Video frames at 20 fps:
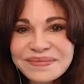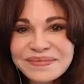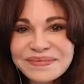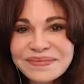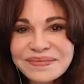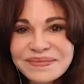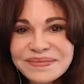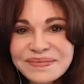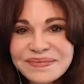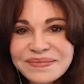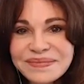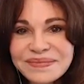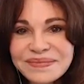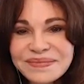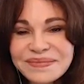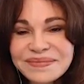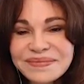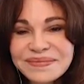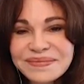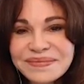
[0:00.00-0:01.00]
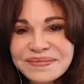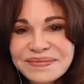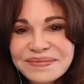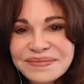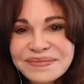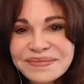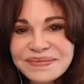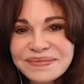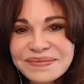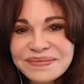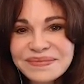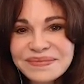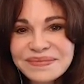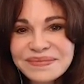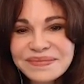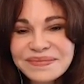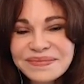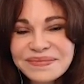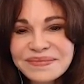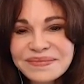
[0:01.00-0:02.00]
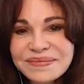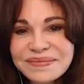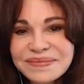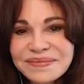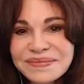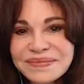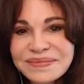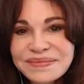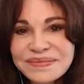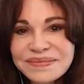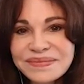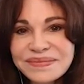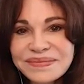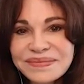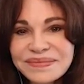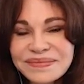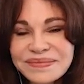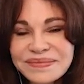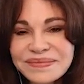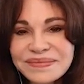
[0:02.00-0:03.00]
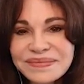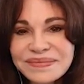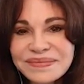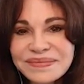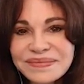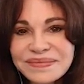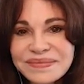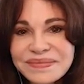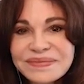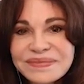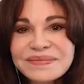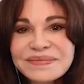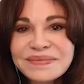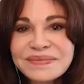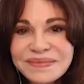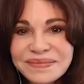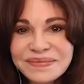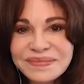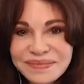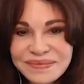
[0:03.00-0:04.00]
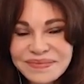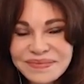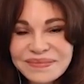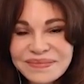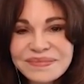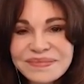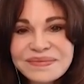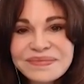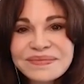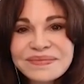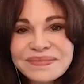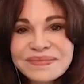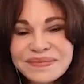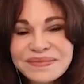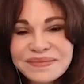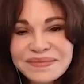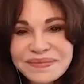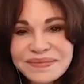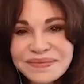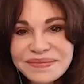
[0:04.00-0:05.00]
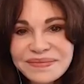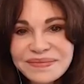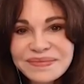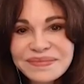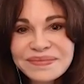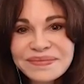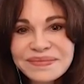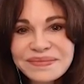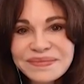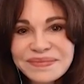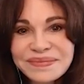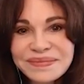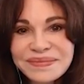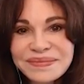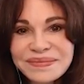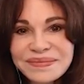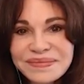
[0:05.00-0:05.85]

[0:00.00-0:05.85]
[no speech]